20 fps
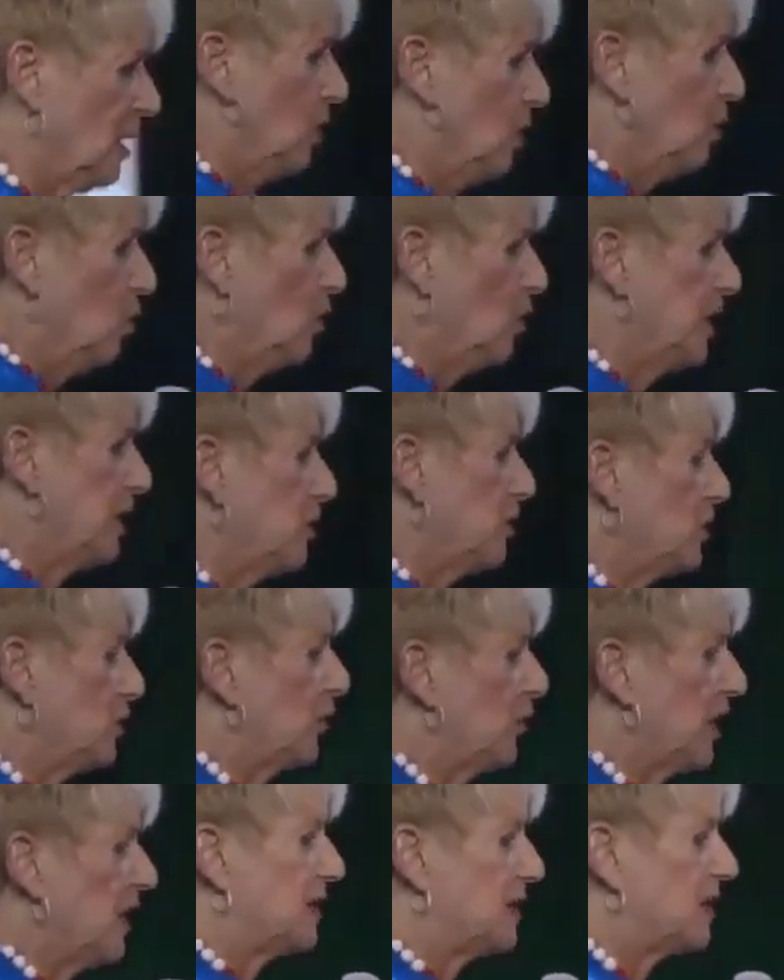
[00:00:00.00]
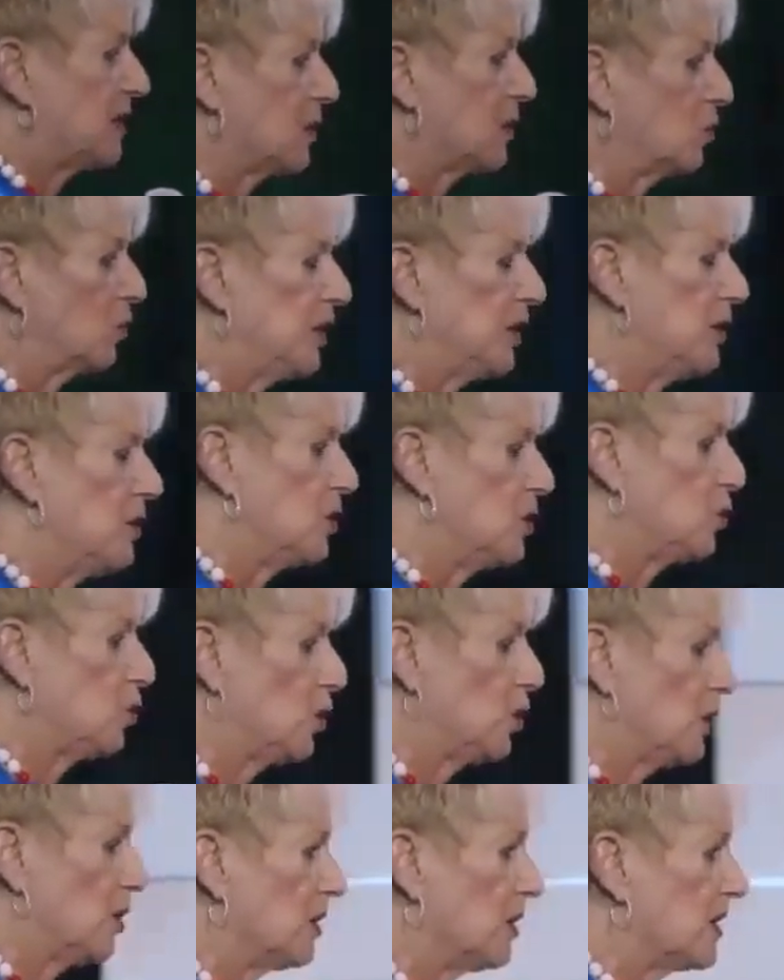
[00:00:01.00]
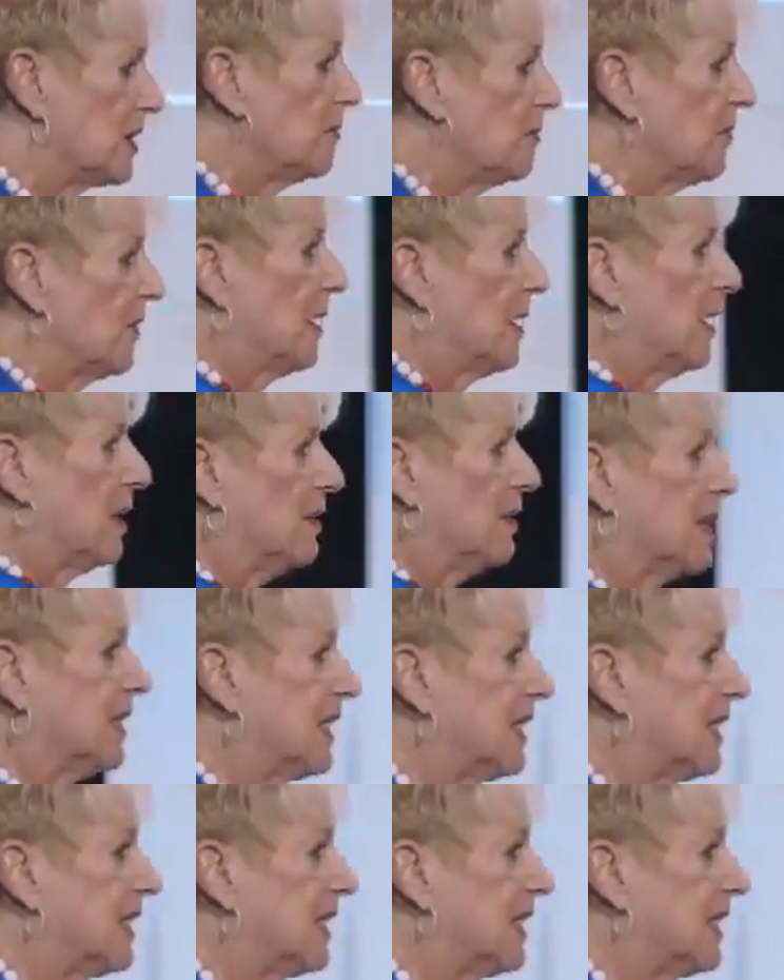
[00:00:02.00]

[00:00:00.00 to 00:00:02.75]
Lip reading: We use phrases and we use words that